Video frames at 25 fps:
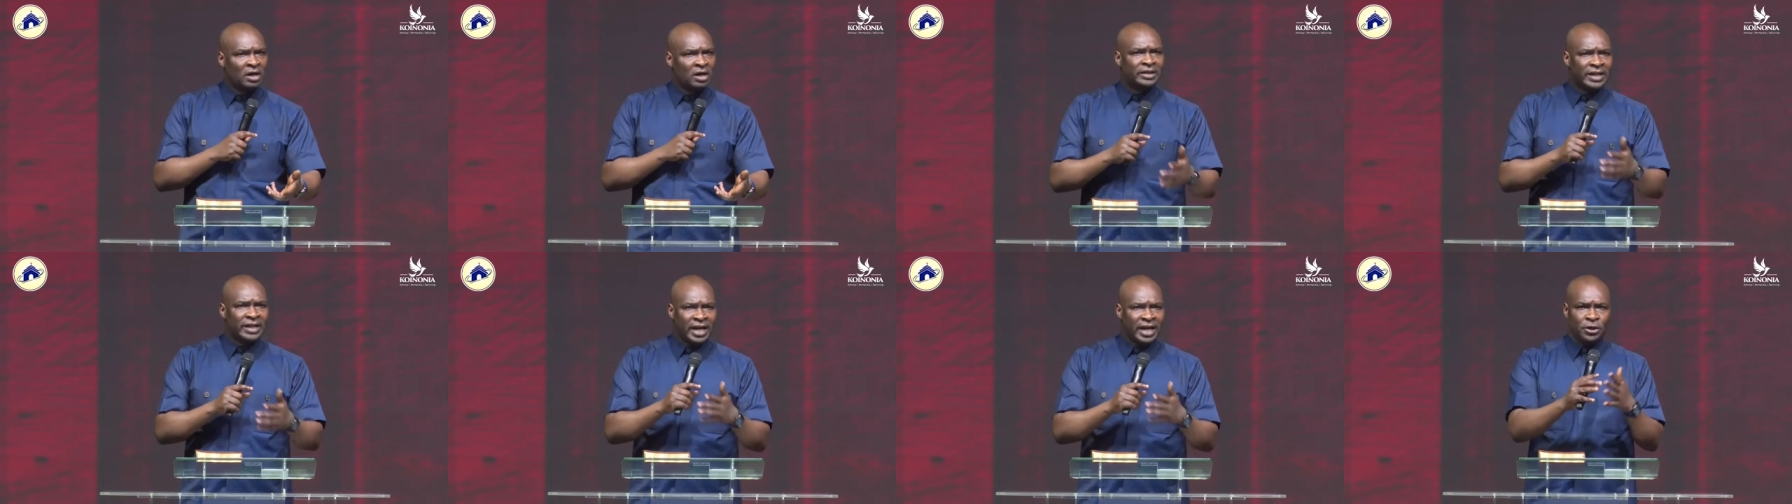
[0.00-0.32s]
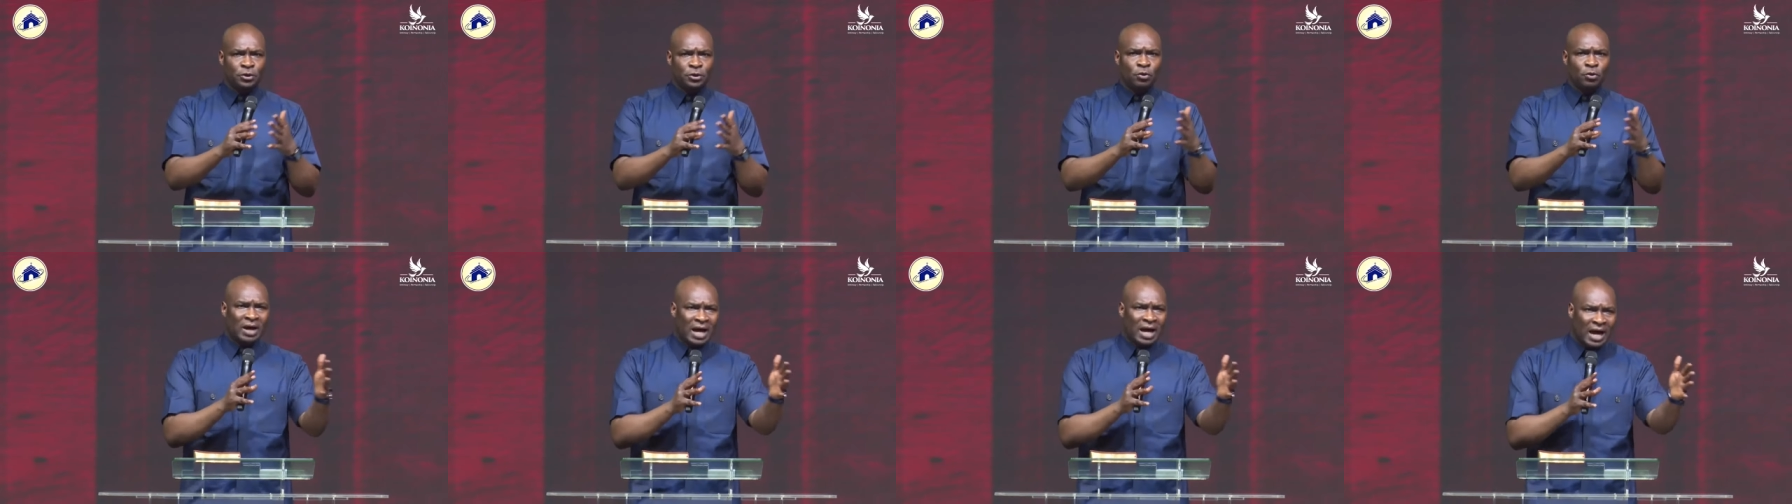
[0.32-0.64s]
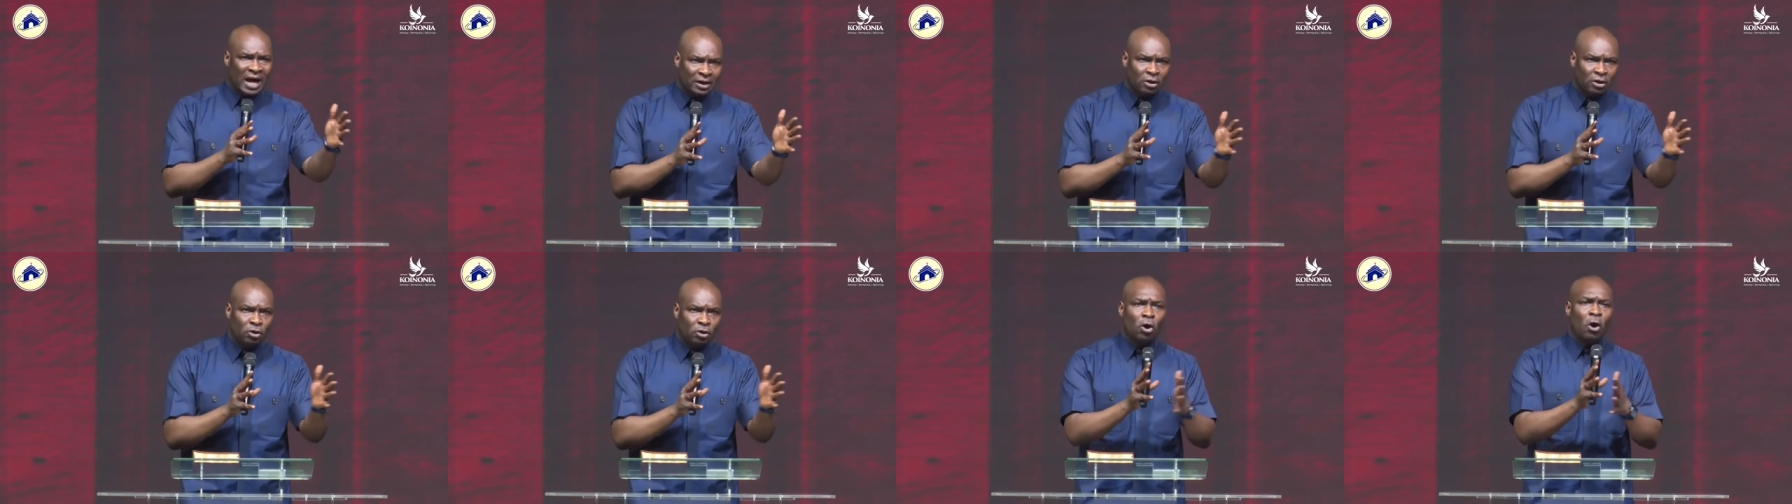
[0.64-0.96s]
then you
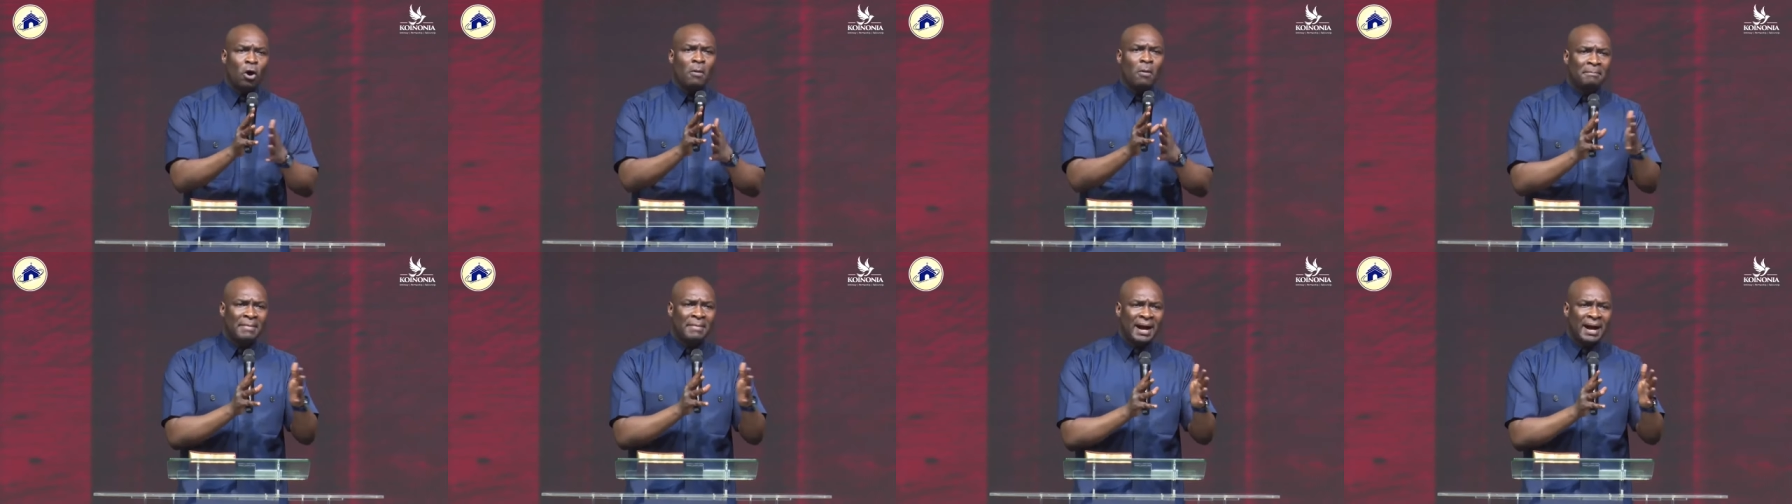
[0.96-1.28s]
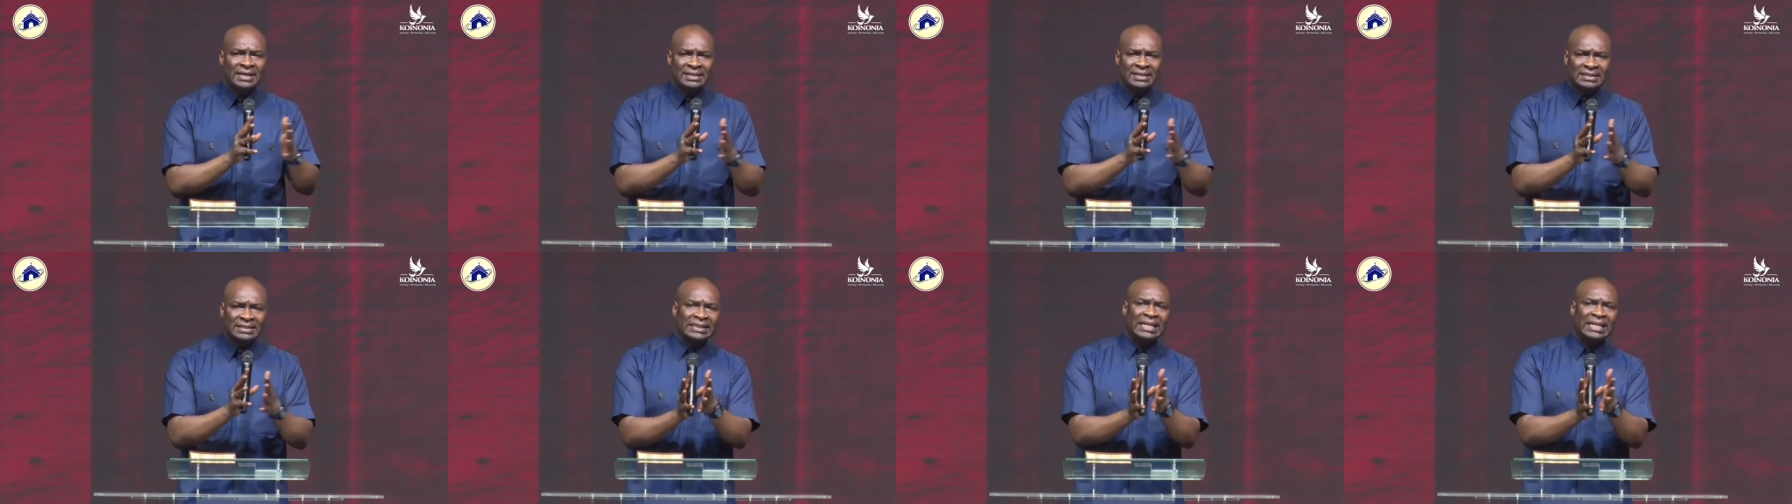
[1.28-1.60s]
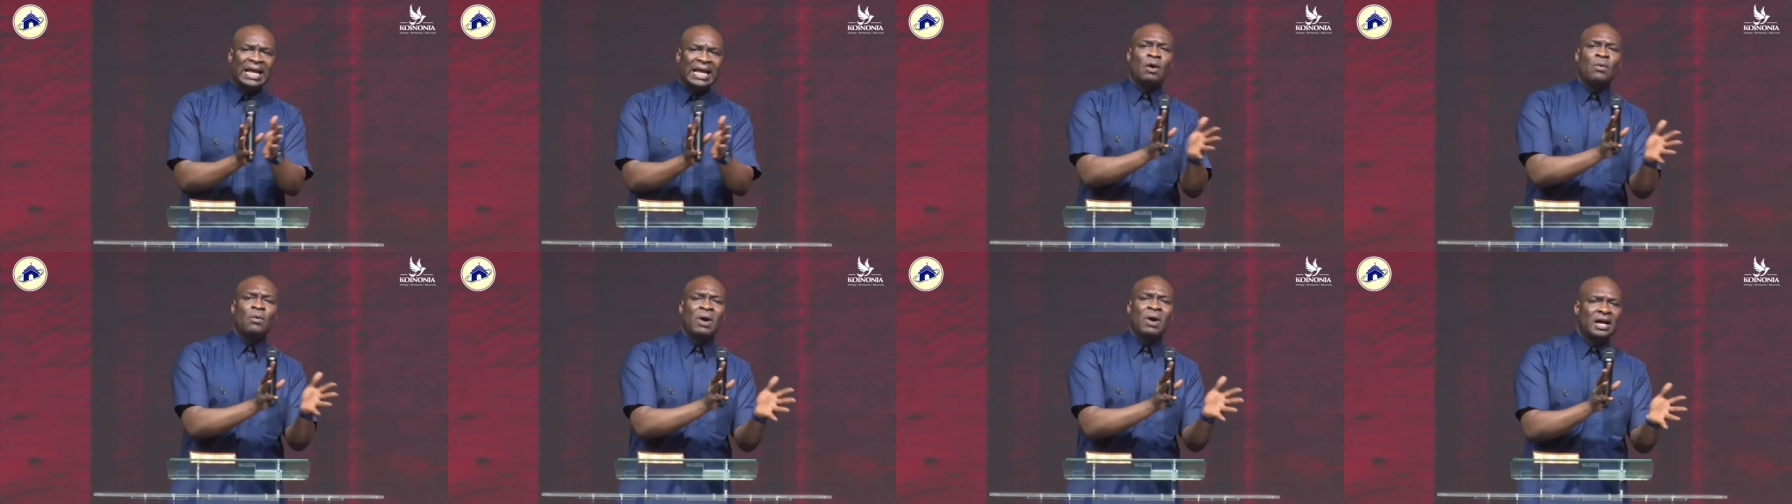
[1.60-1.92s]
can rub minds
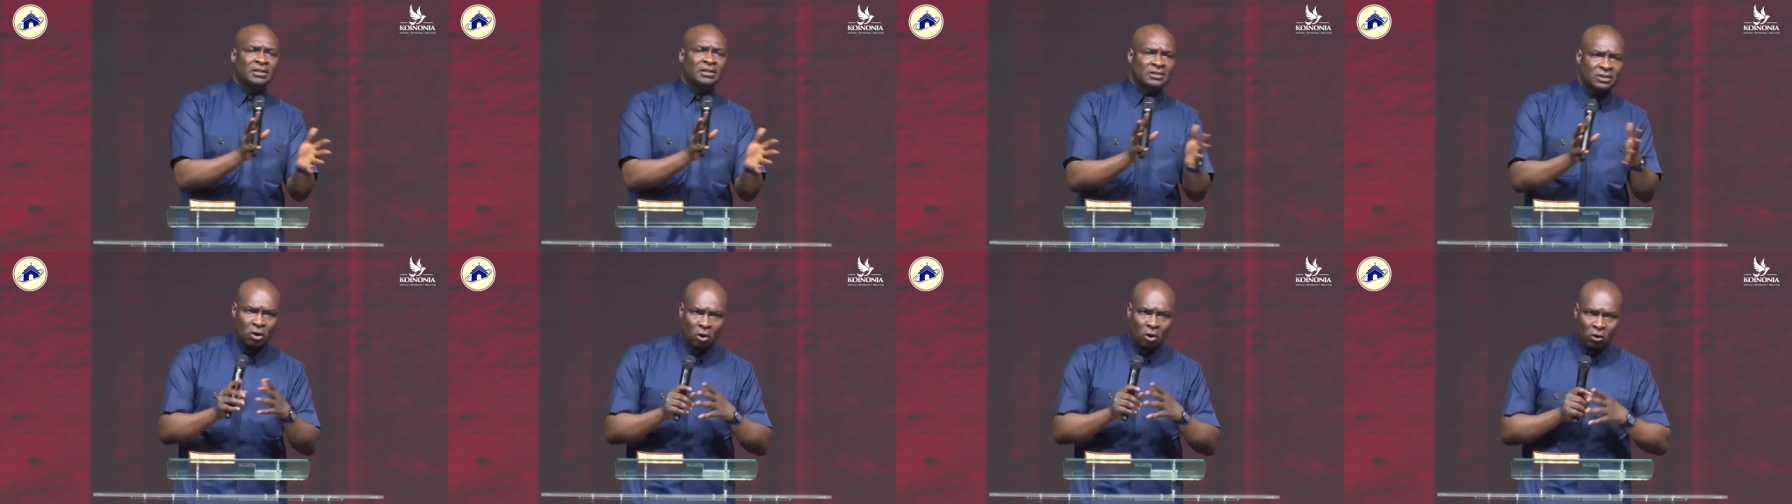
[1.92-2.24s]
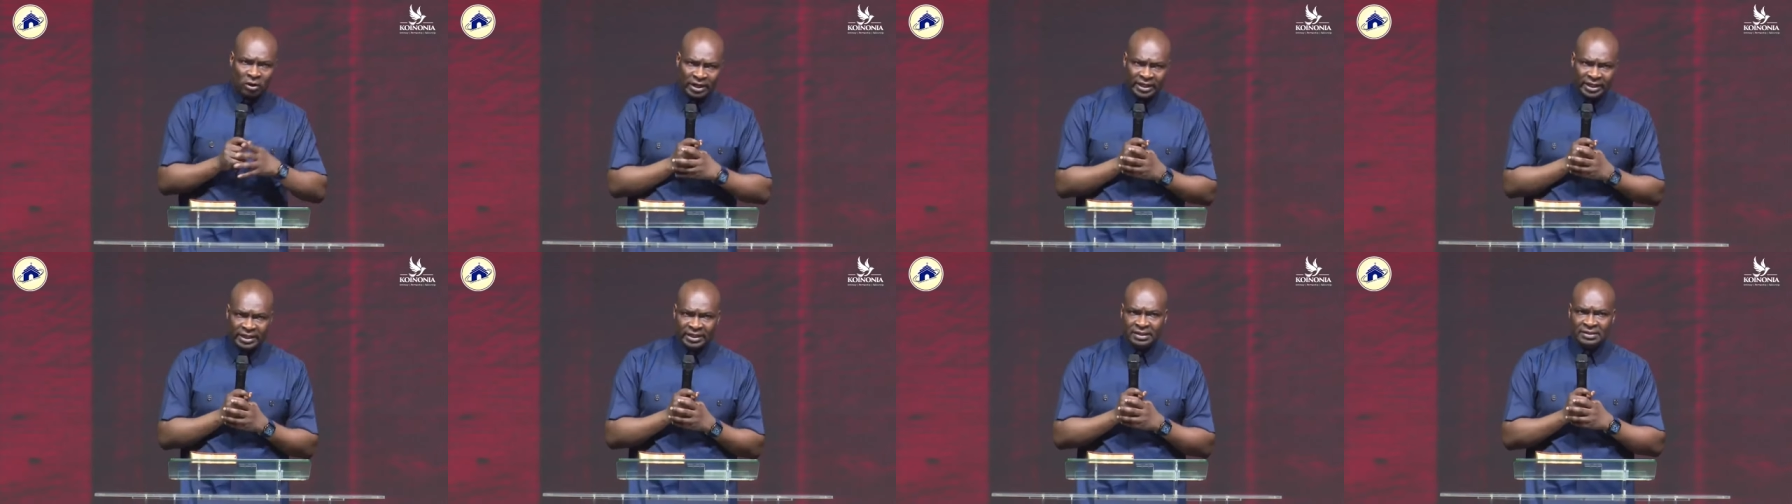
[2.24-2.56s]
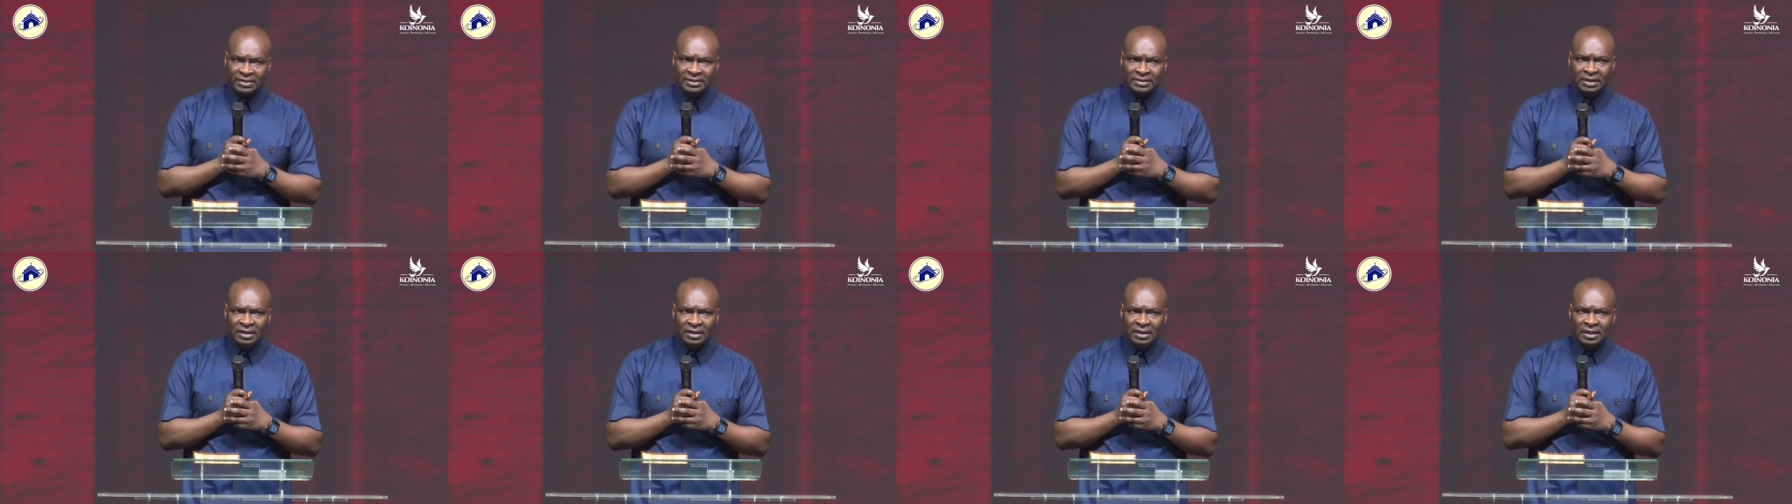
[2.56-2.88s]
now as
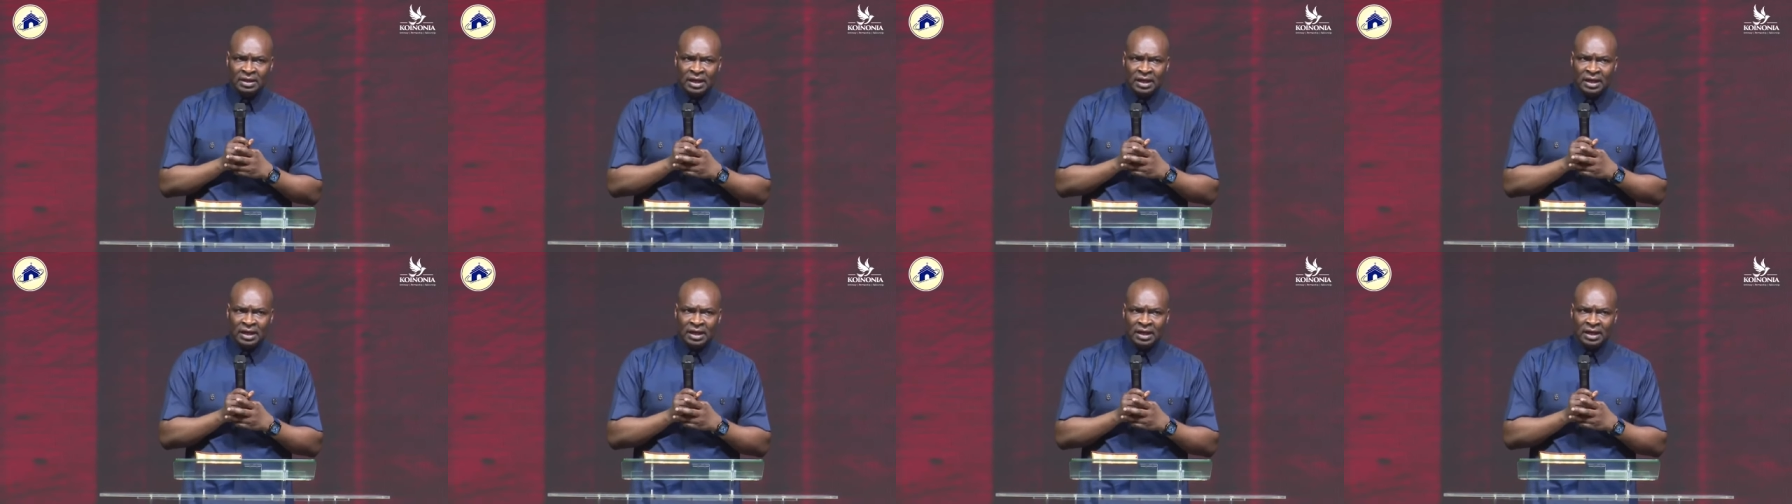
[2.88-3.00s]
colleagues.